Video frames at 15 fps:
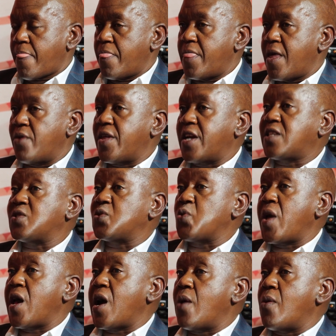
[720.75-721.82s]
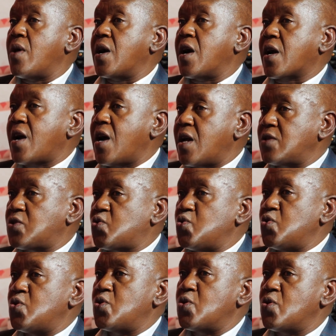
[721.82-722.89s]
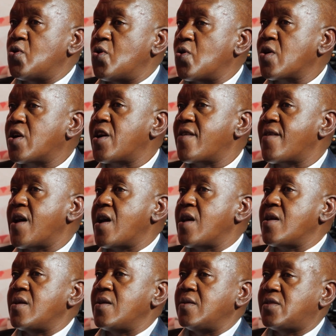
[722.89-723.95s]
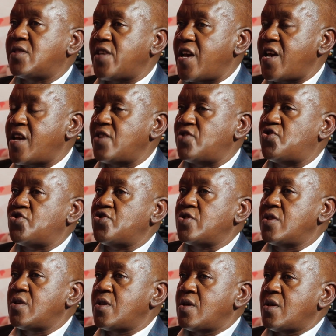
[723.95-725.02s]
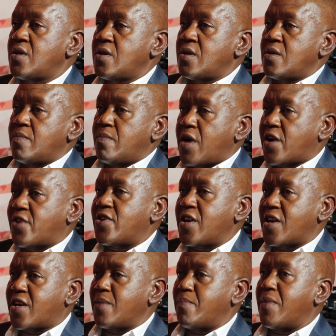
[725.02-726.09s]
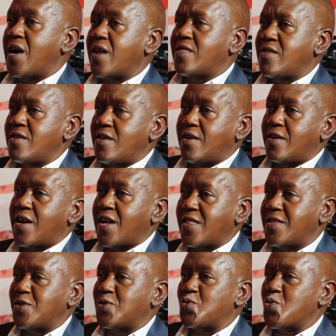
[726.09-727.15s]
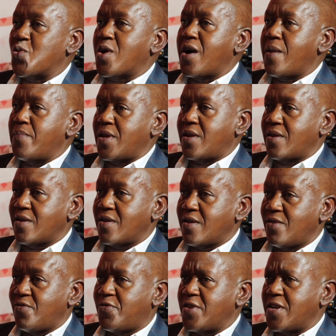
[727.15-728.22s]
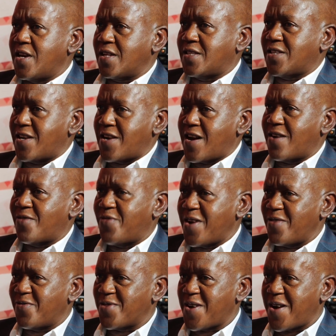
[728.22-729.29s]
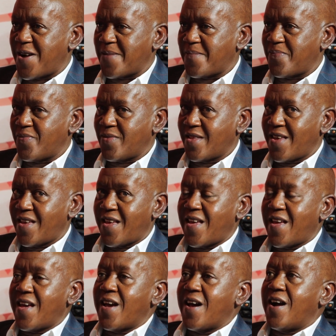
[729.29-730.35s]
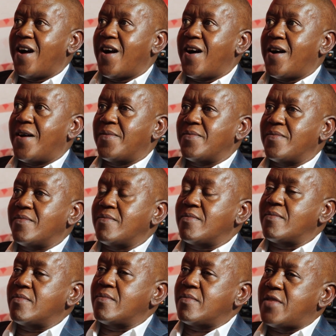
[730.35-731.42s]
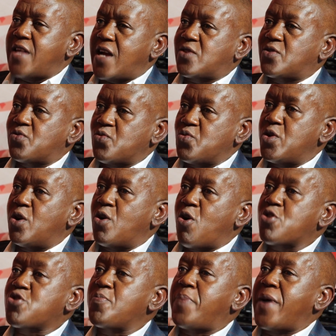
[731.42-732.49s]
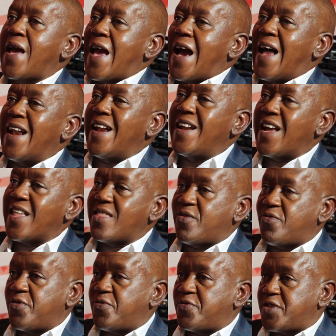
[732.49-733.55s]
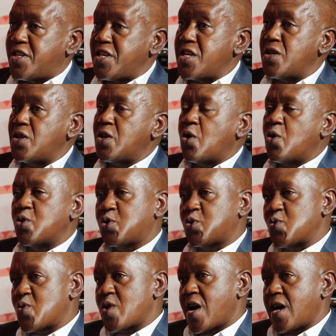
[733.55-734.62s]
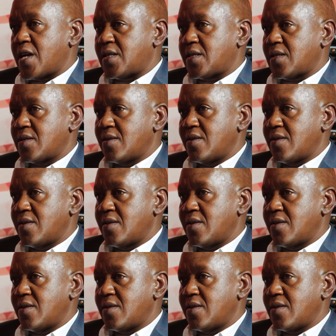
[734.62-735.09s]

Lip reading: Now that is where our Carl Tundo, Onka Rai, Tej, Makre Kimathi and others will come in if he gets an R5 car. That will occupy another 15 or so cars.